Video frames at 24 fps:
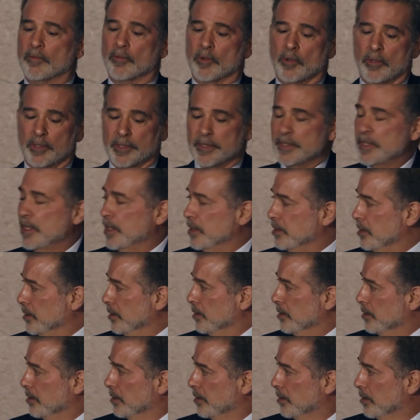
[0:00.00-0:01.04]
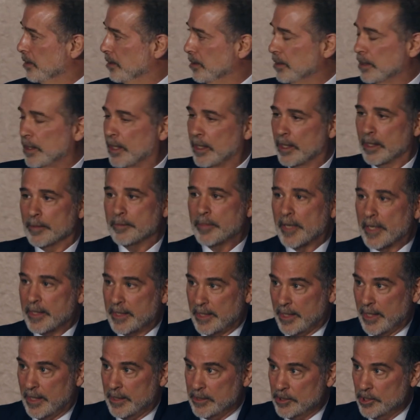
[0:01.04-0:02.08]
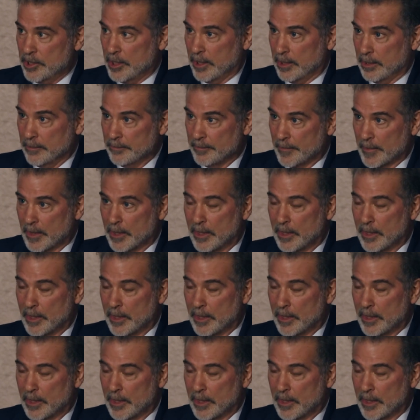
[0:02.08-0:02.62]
role intended by the AG.